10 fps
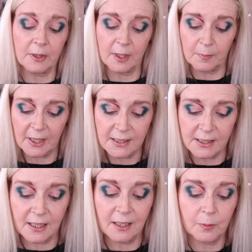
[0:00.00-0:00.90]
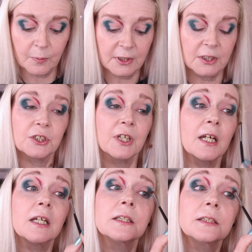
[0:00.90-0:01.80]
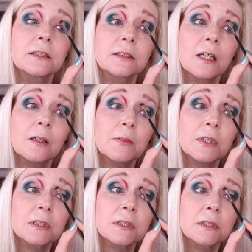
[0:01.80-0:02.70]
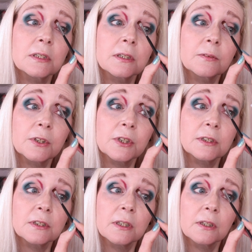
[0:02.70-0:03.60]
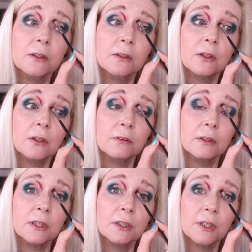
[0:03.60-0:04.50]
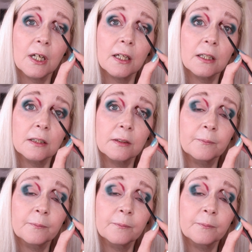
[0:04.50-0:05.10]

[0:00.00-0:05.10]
going to blend it out with the shade Samus, which is the corally shade.